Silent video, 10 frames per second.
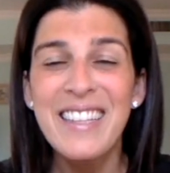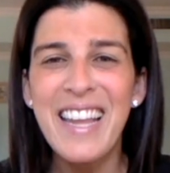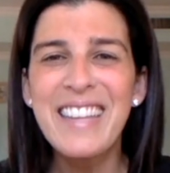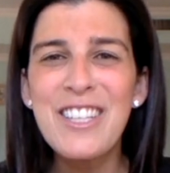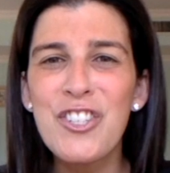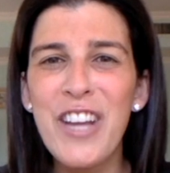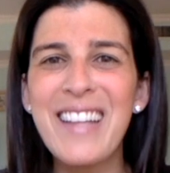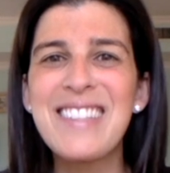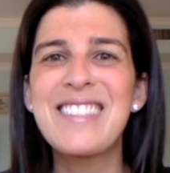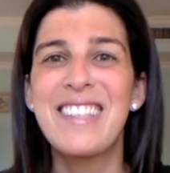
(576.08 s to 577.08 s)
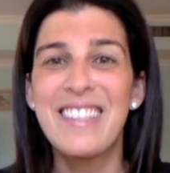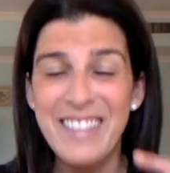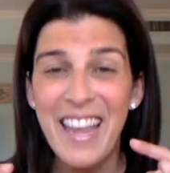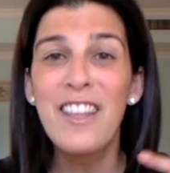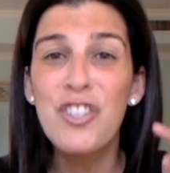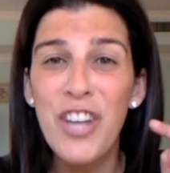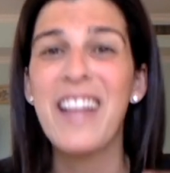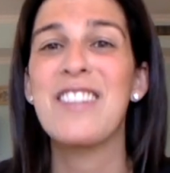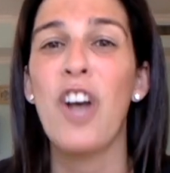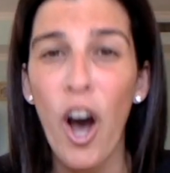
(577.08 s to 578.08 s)
Take a chance
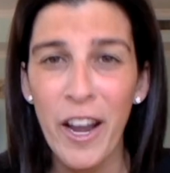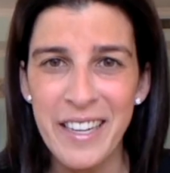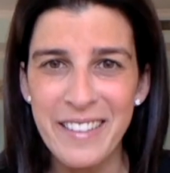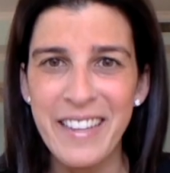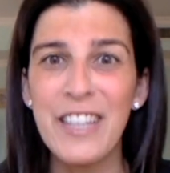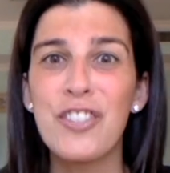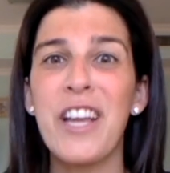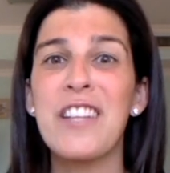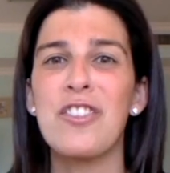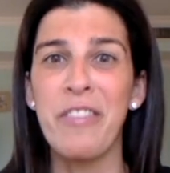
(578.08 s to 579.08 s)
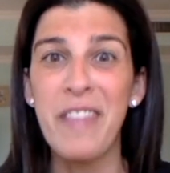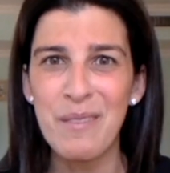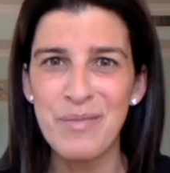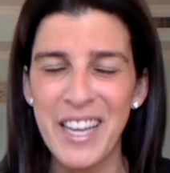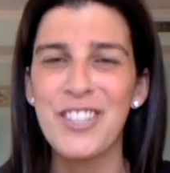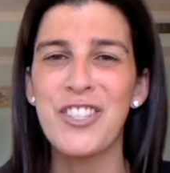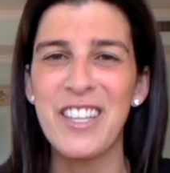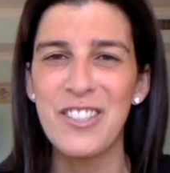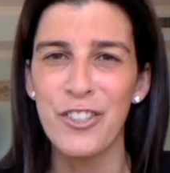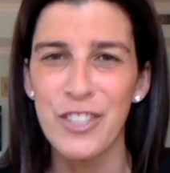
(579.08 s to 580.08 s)
on it, take a chance on them, take a
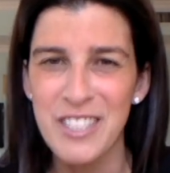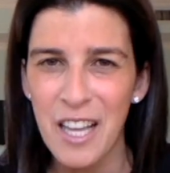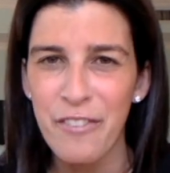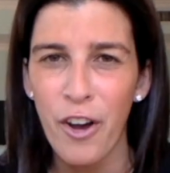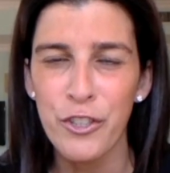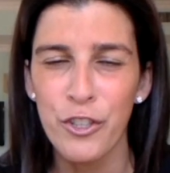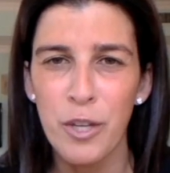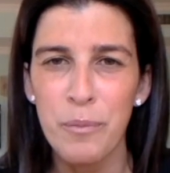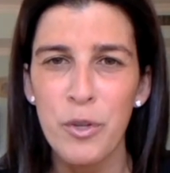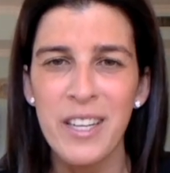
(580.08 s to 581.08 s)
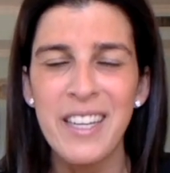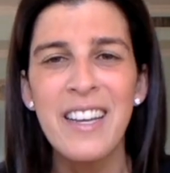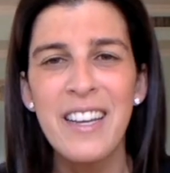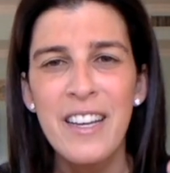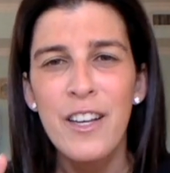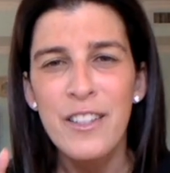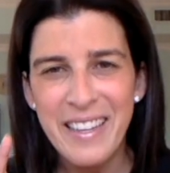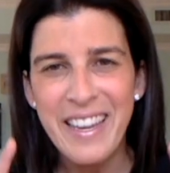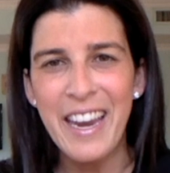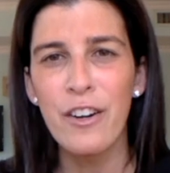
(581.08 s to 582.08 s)
chance on yourself, on your community, to
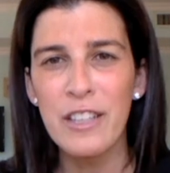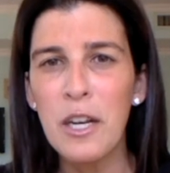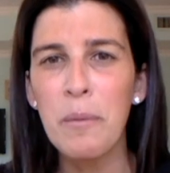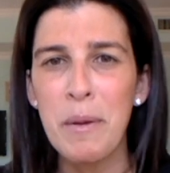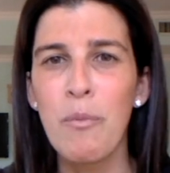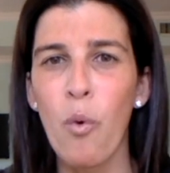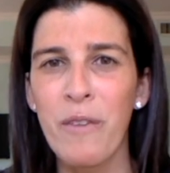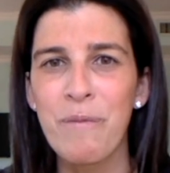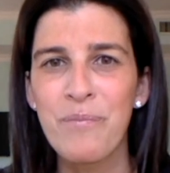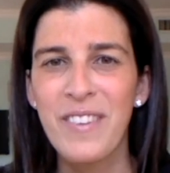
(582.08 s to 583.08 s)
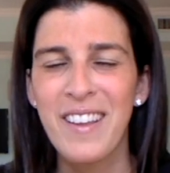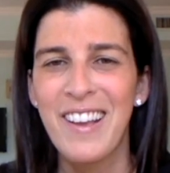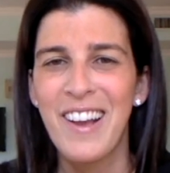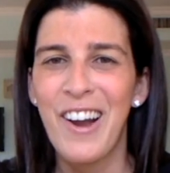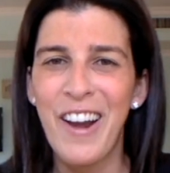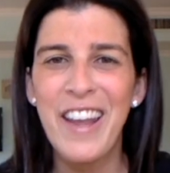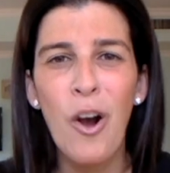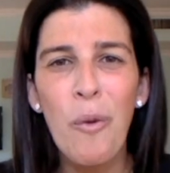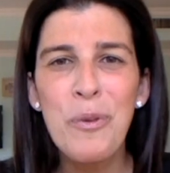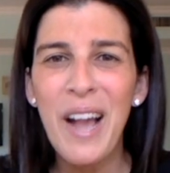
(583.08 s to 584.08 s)
care a little bit more. All right, I
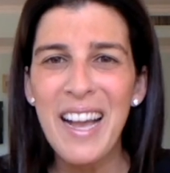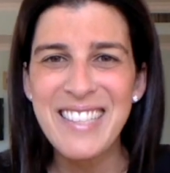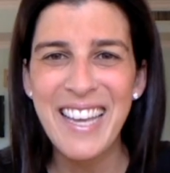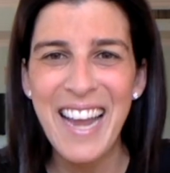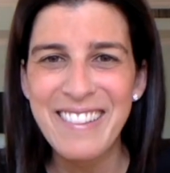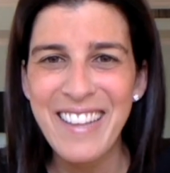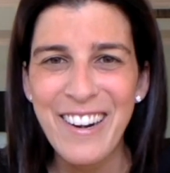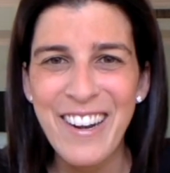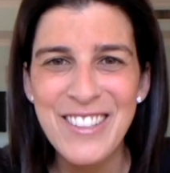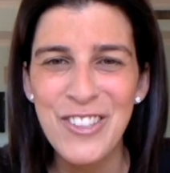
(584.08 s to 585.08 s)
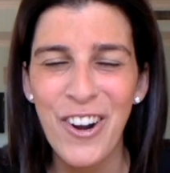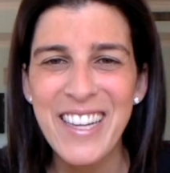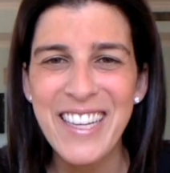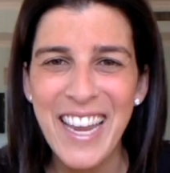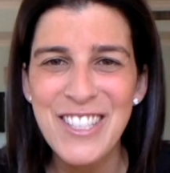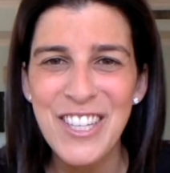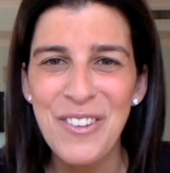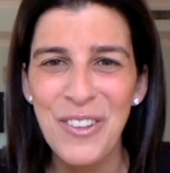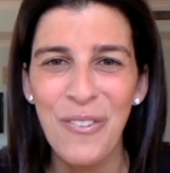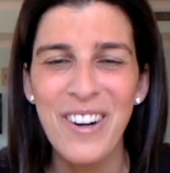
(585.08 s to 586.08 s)
hope you guys get out there and start engaging
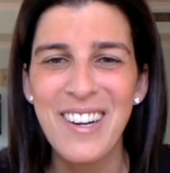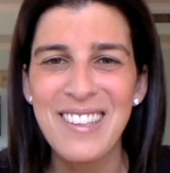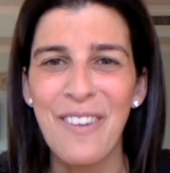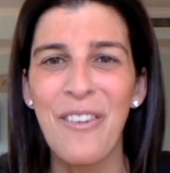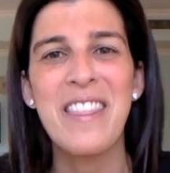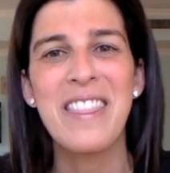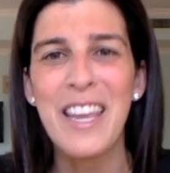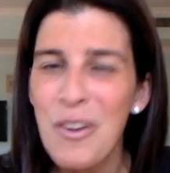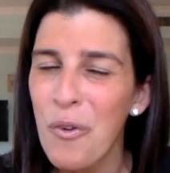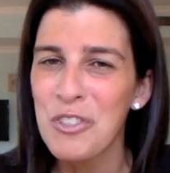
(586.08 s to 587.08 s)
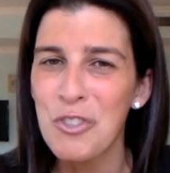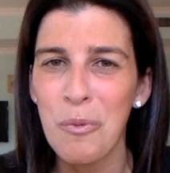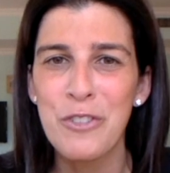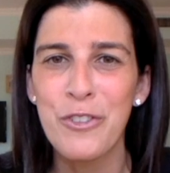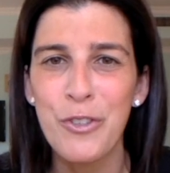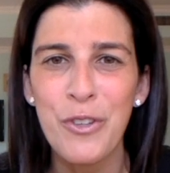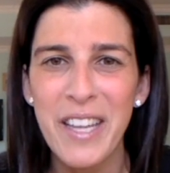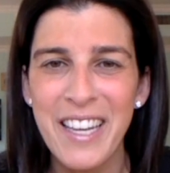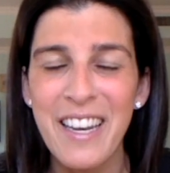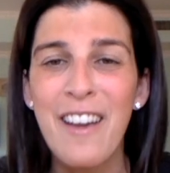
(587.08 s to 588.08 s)
with the world. I want to thank you all so much for
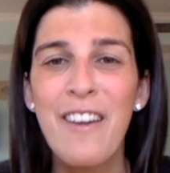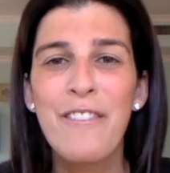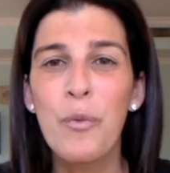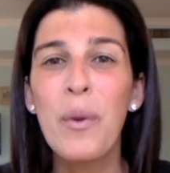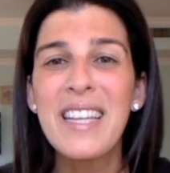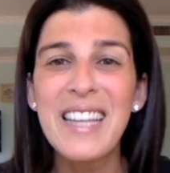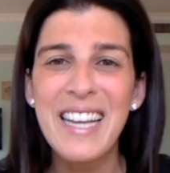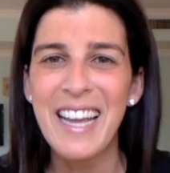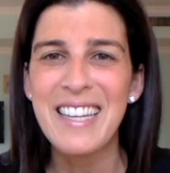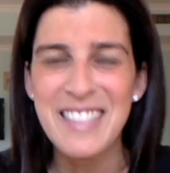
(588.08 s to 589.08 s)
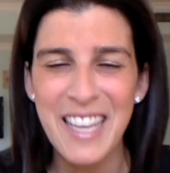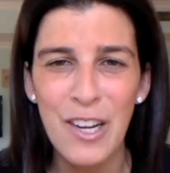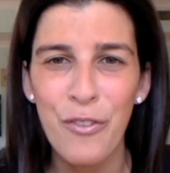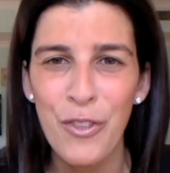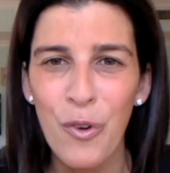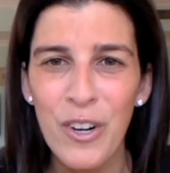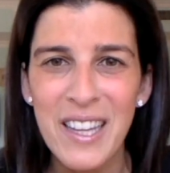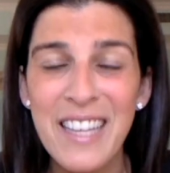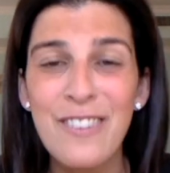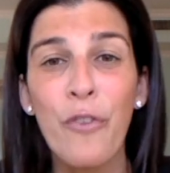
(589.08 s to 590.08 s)
tuning in for the weekly Kindness Kickoff with
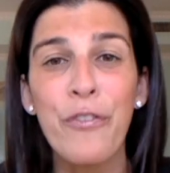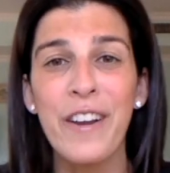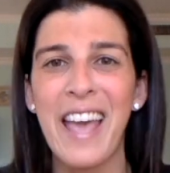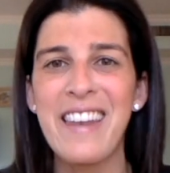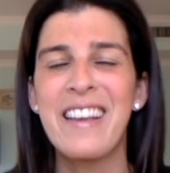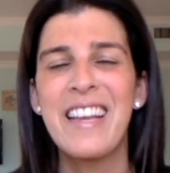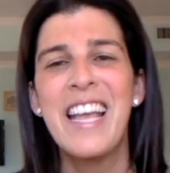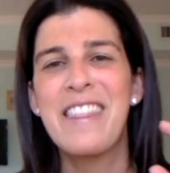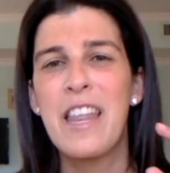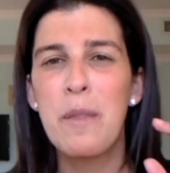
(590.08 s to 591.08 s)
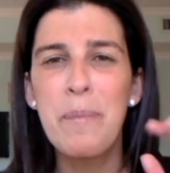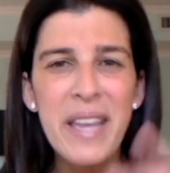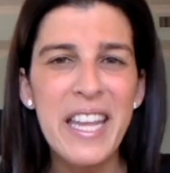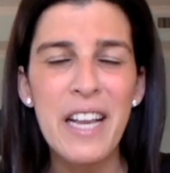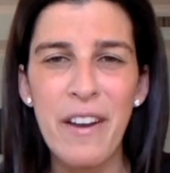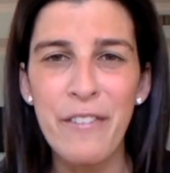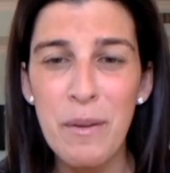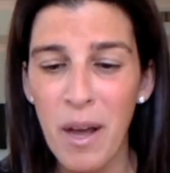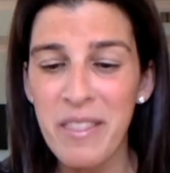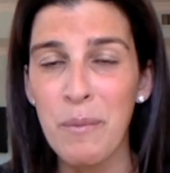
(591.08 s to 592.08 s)
Orly. Don't forget that at the beginning of every
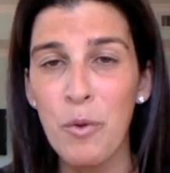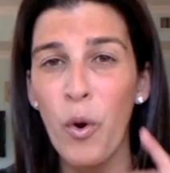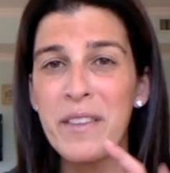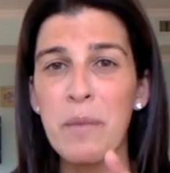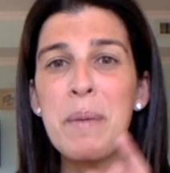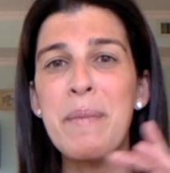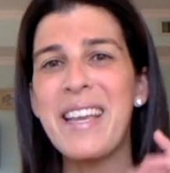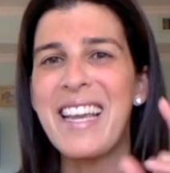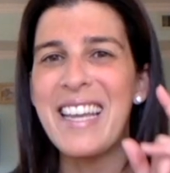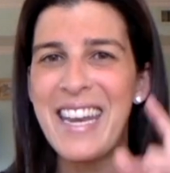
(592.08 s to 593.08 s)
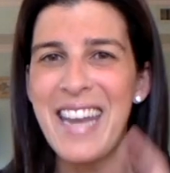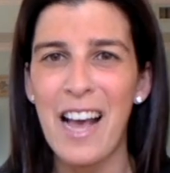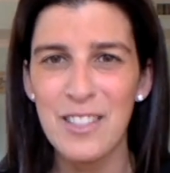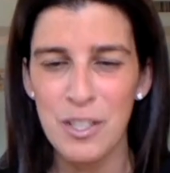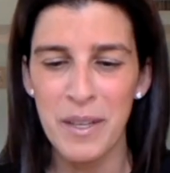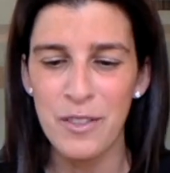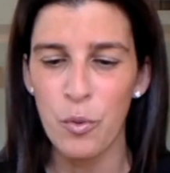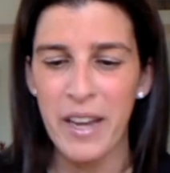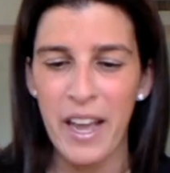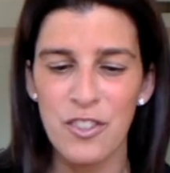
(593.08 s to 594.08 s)
month, I'm going to be making an announcement to
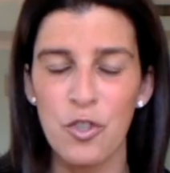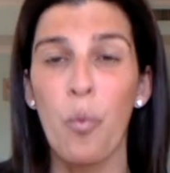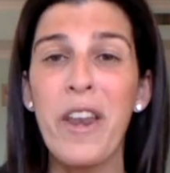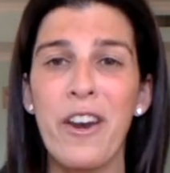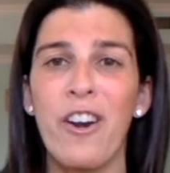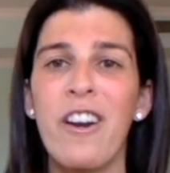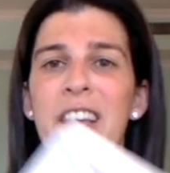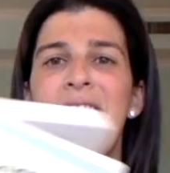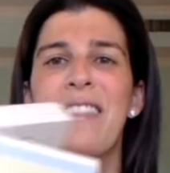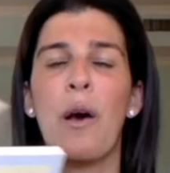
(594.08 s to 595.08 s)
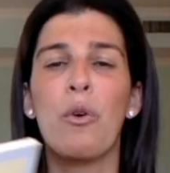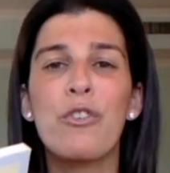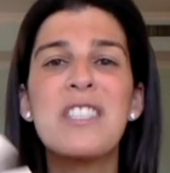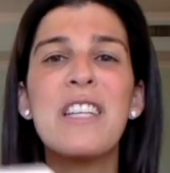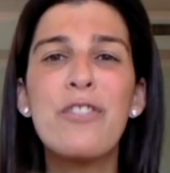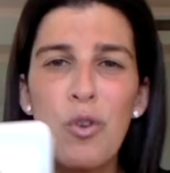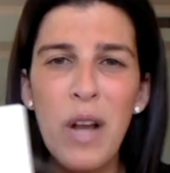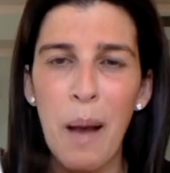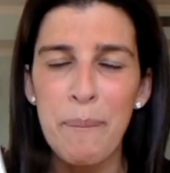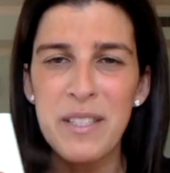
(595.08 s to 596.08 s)
announce a winner that will receive 2
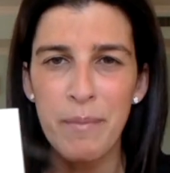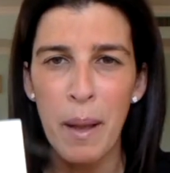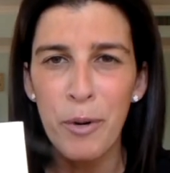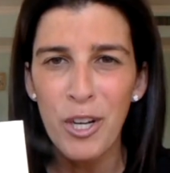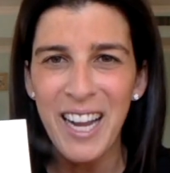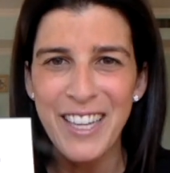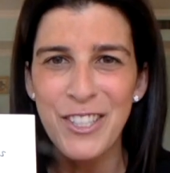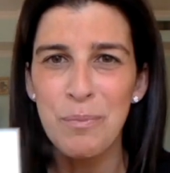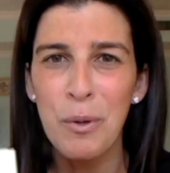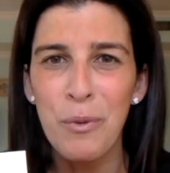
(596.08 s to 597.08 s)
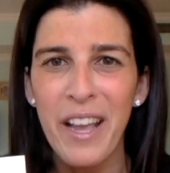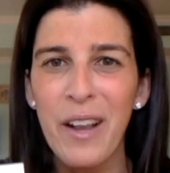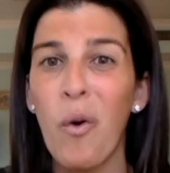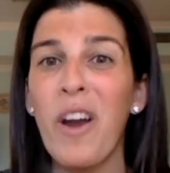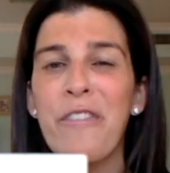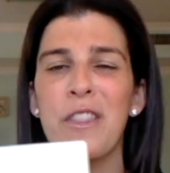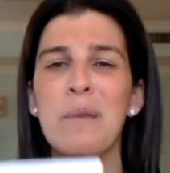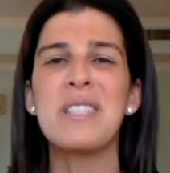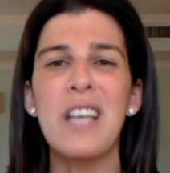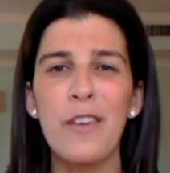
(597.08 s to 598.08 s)
copies of my book, Kindness Boomerang, one for
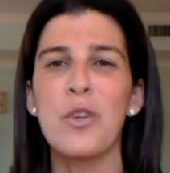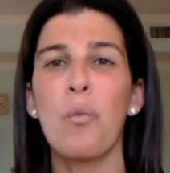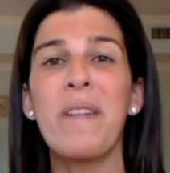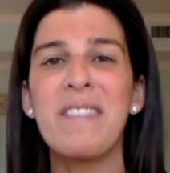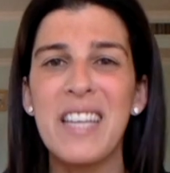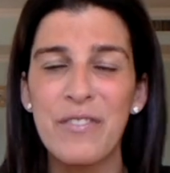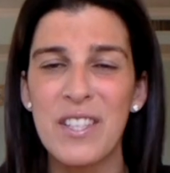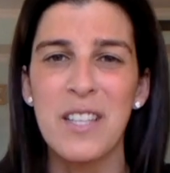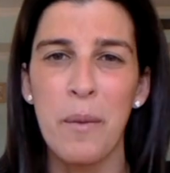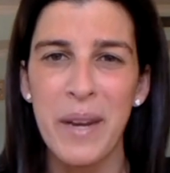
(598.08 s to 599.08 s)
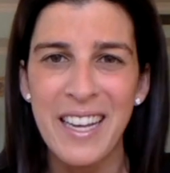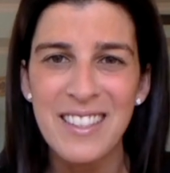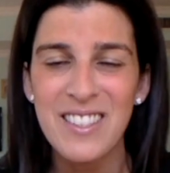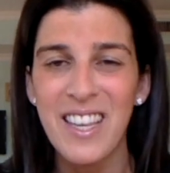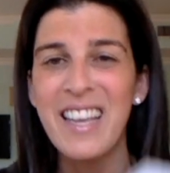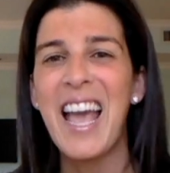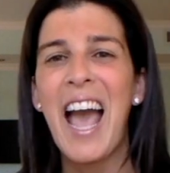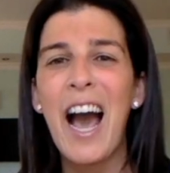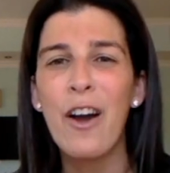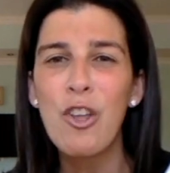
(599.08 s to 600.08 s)
themselves and one to give to somebody else.
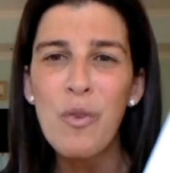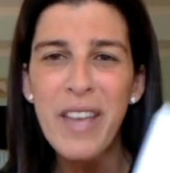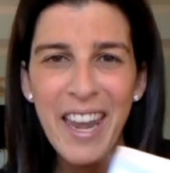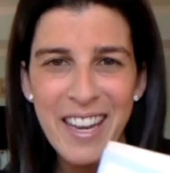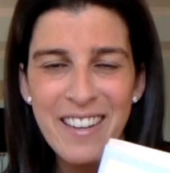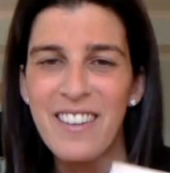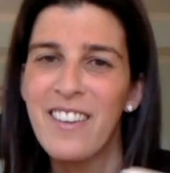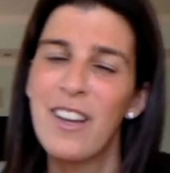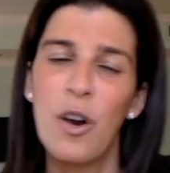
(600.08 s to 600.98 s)
How do you get it?